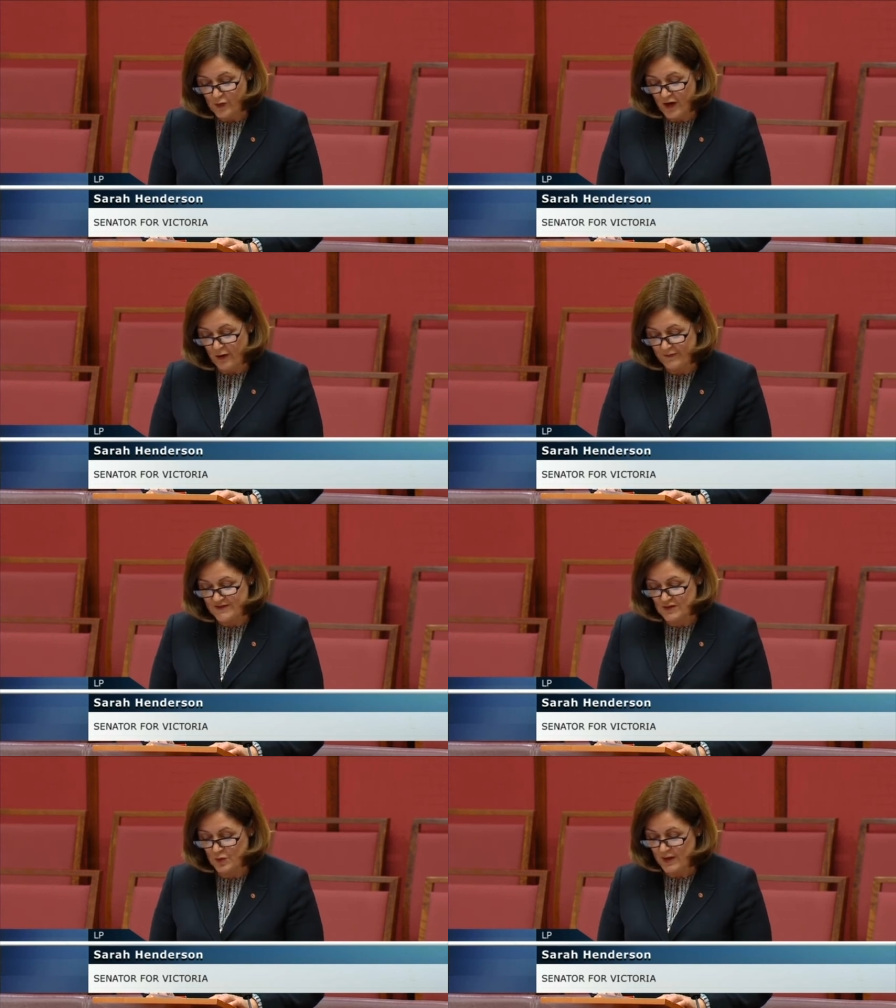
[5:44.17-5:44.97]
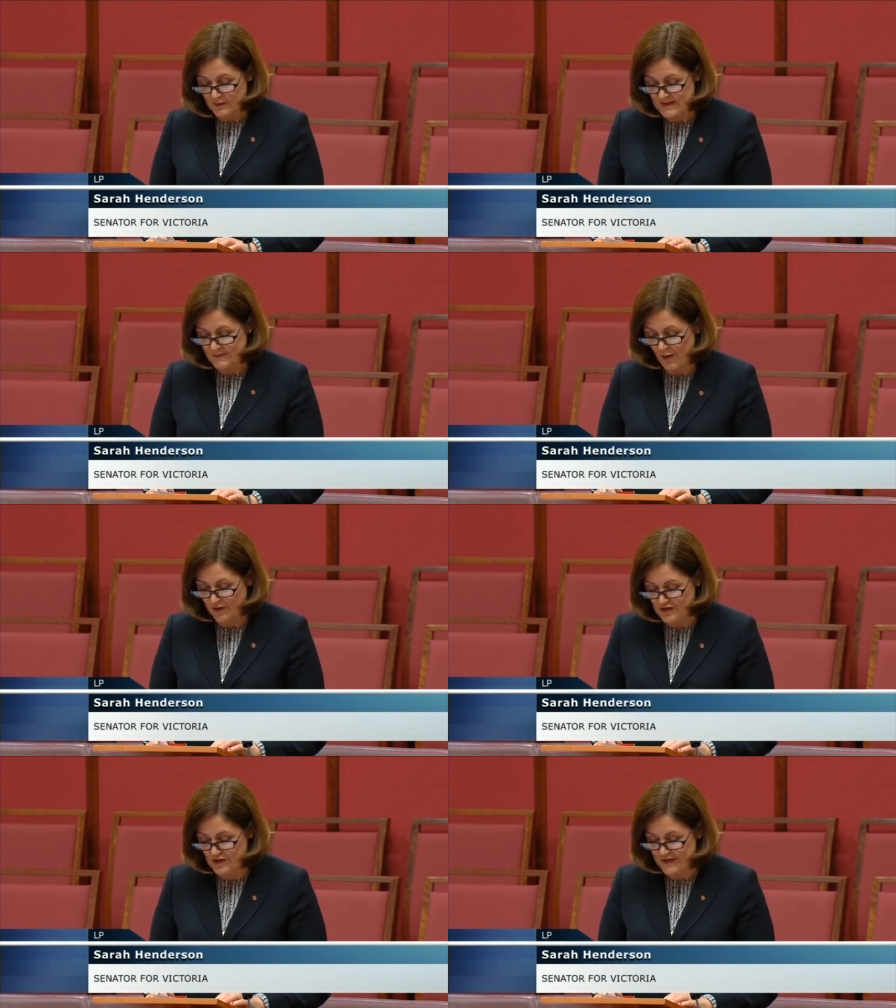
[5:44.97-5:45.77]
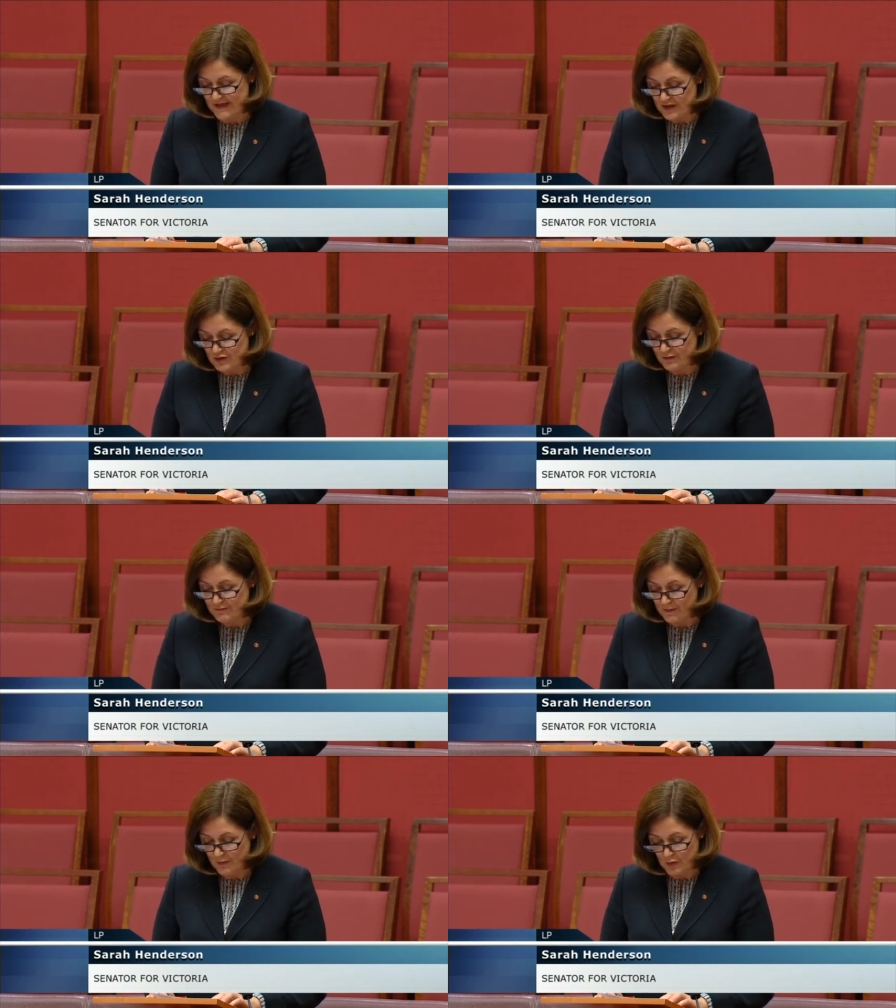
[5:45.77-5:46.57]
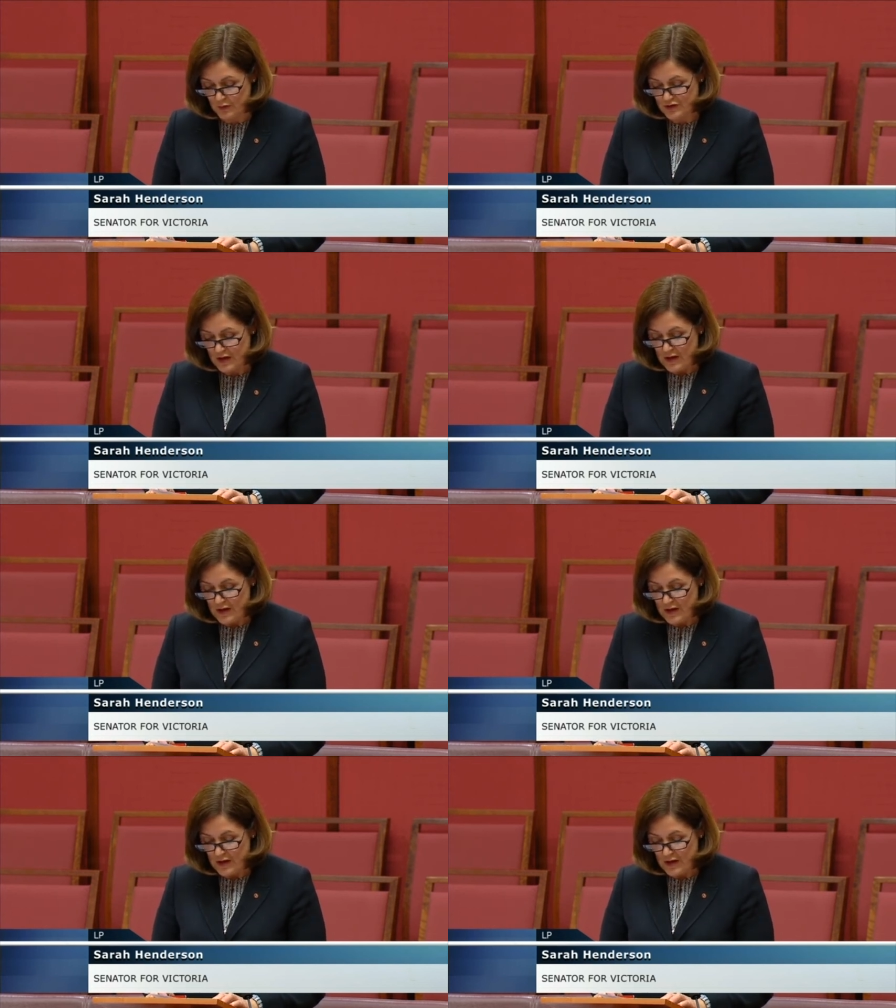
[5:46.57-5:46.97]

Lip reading: Health's quick response to the interim report